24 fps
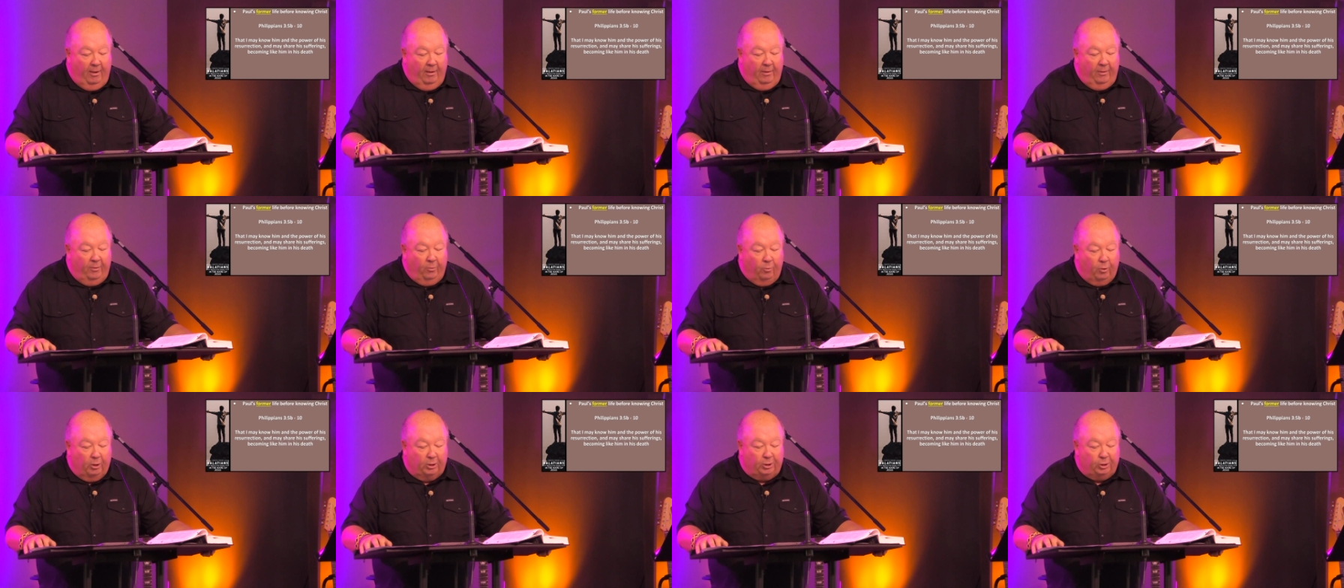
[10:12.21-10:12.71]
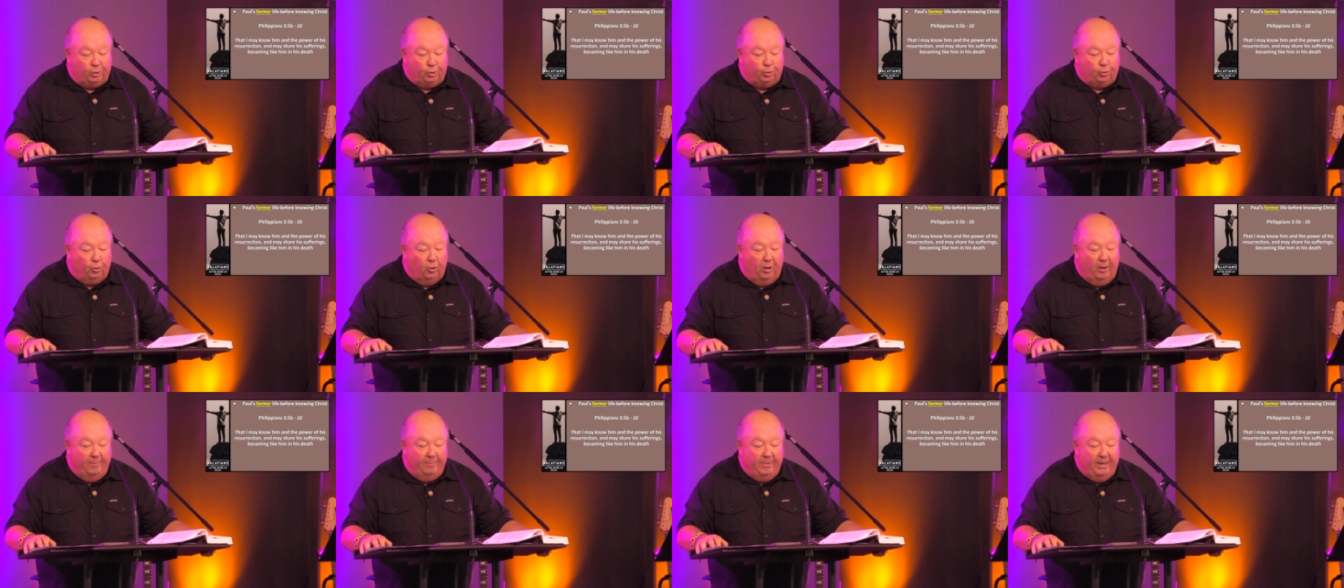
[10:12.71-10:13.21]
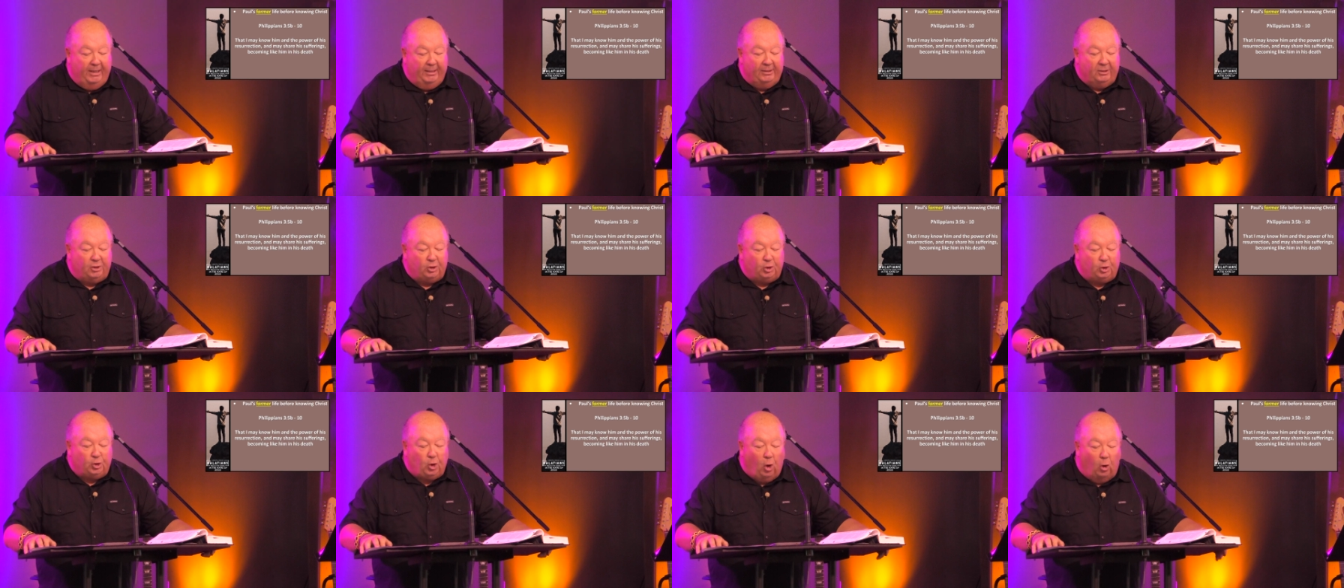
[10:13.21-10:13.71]
The word destroy means
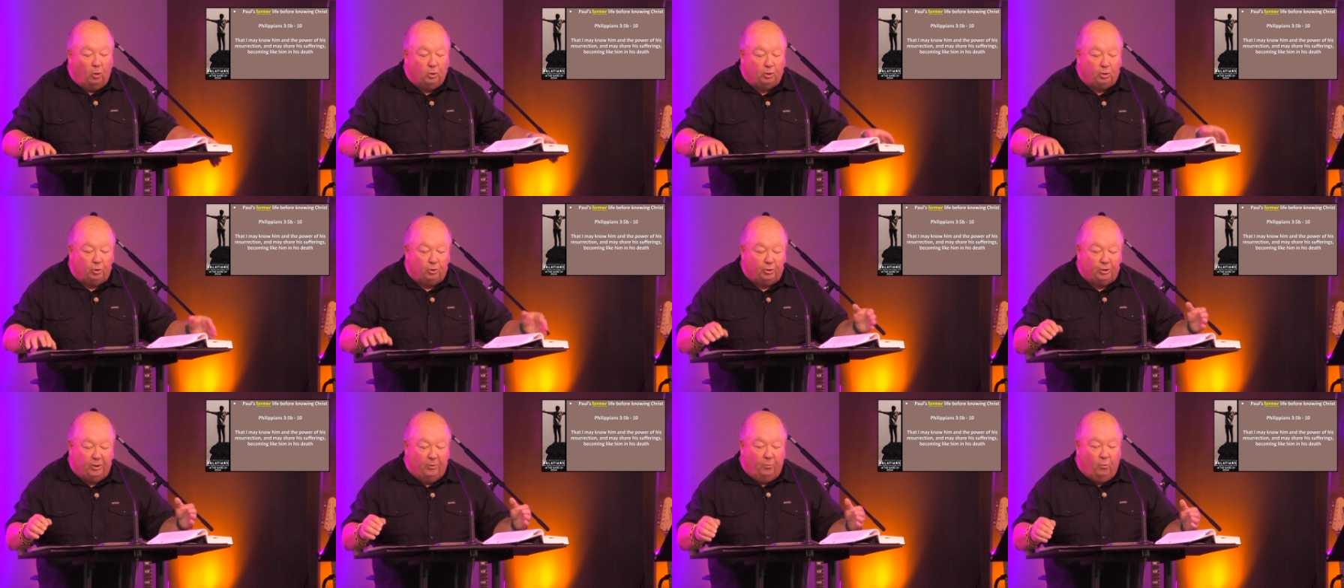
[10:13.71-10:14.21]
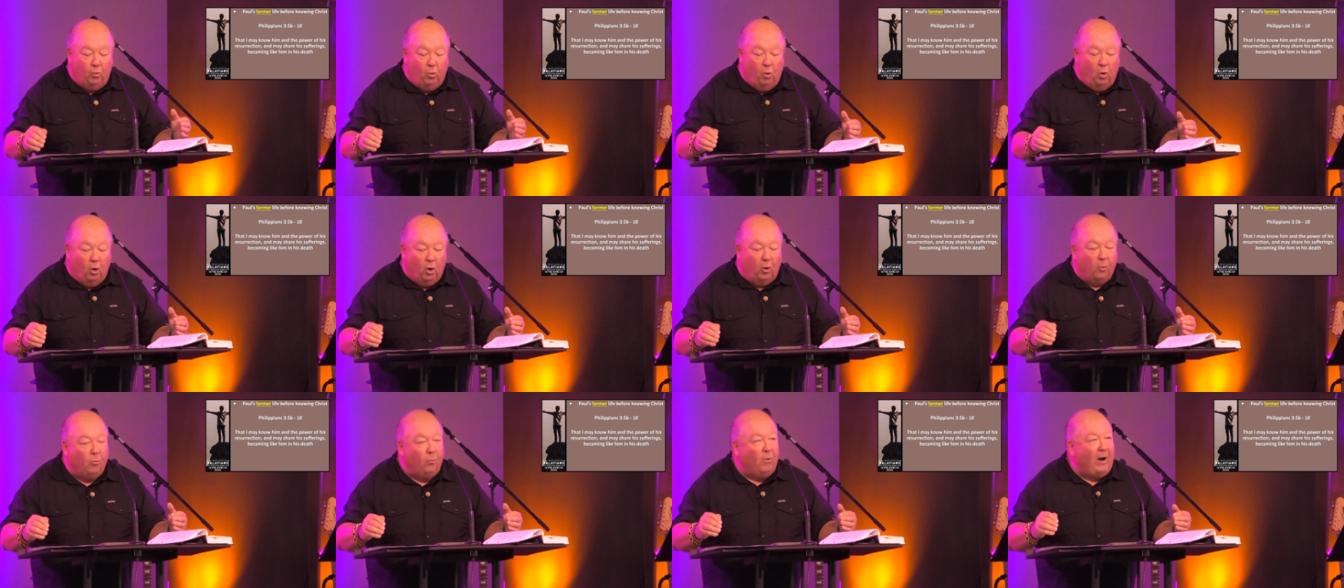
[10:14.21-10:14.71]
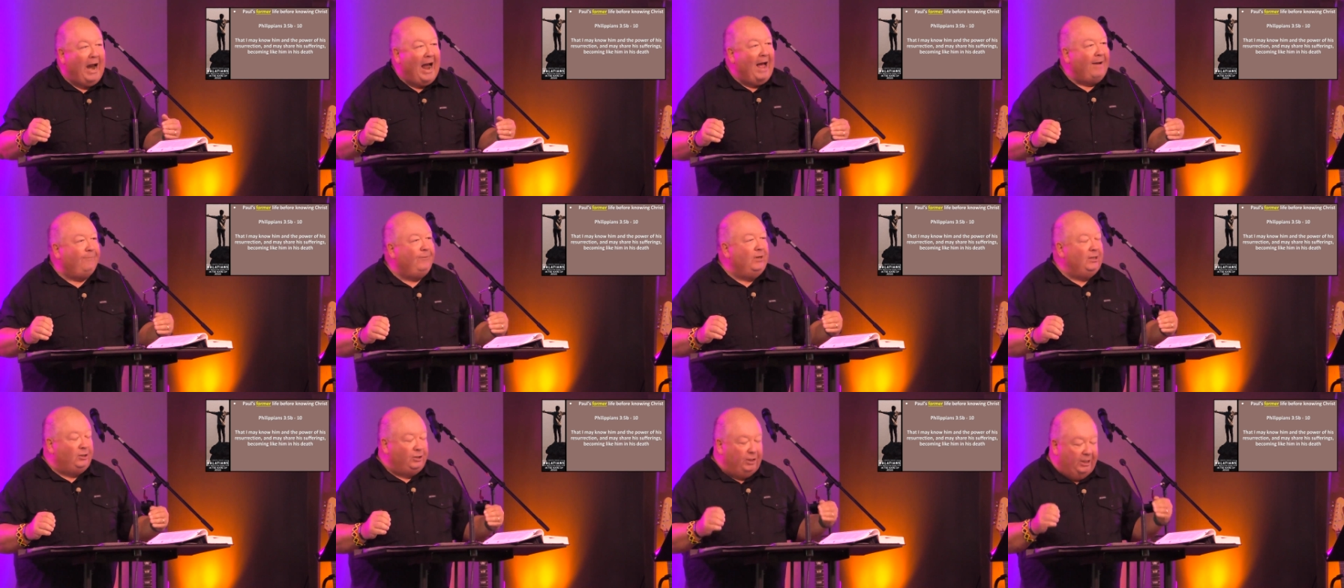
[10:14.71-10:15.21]
soldiers at war
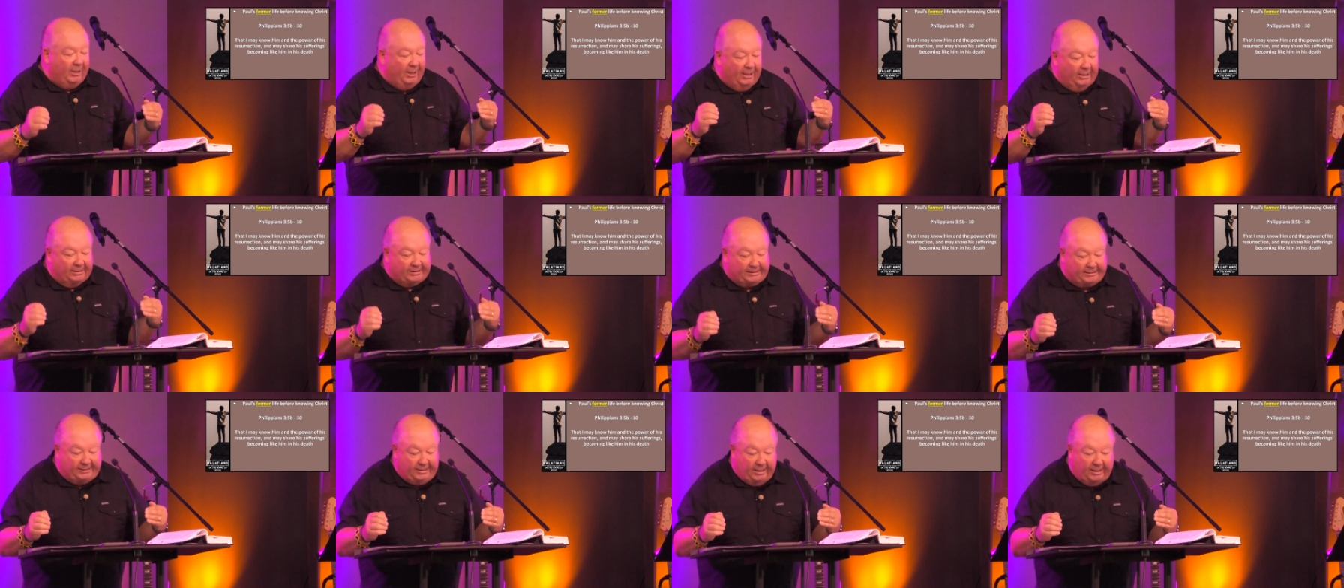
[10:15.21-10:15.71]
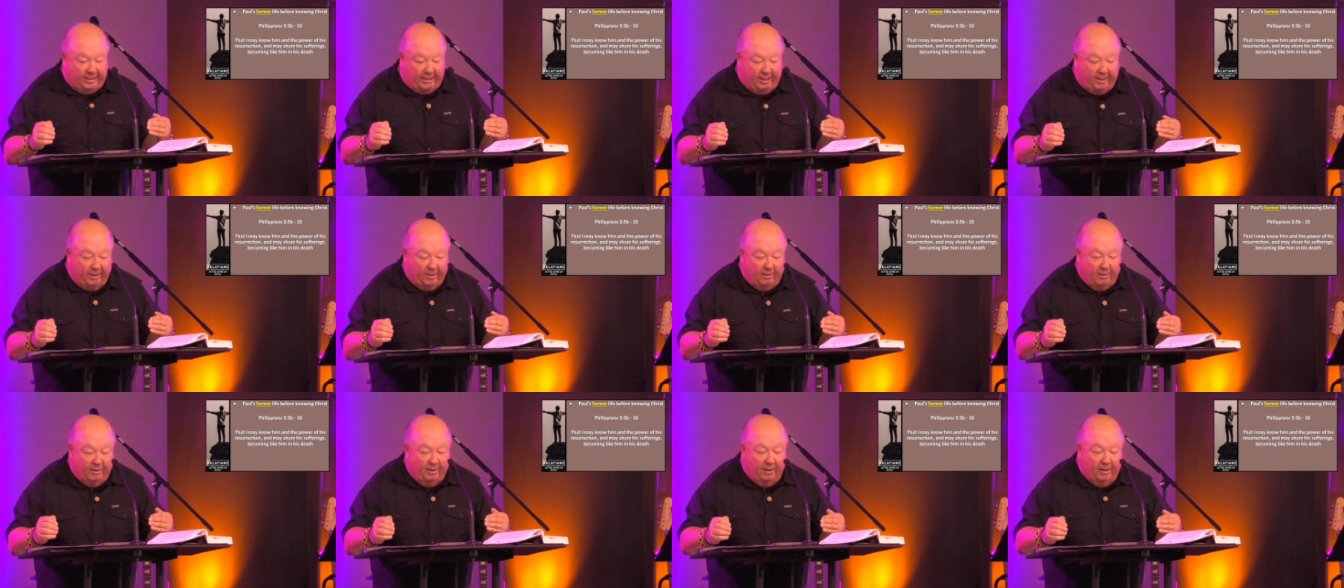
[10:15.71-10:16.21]
ravaging a city.